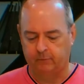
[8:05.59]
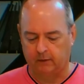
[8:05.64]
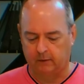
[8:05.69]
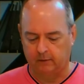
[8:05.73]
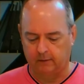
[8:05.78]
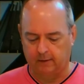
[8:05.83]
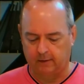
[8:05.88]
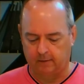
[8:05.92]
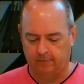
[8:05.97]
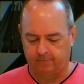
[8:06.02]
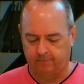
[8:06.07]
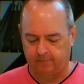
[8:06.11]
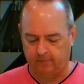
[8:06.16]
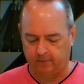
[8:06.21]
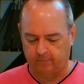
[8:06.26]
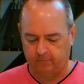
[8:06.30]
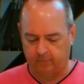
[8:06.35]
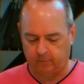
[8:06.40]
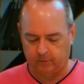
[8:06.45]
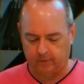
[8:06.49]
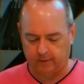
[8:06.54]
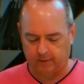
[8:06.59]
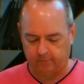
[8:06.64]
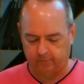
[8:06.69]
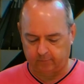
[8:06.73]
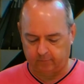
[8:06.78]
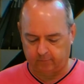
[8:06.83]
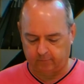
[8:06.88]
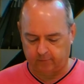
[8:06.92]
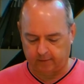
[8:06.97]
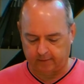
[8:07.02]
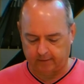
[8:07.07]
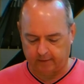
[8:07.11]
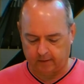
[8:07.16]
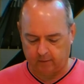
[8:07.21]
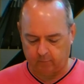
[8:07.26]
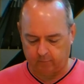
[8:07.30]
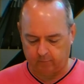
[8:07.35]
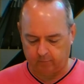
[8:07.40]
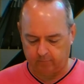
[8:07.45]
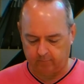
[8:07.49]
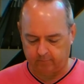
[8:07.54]
A lot of fun for you guys to check
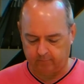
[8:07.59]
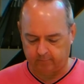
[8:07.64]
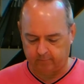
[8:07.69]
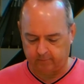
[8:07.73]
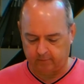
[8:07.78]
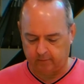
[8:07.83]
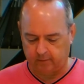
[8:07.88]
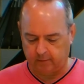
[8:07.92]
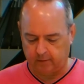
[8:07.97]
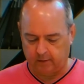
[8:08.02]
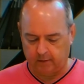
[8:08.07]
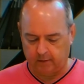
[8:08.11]
out when you visit.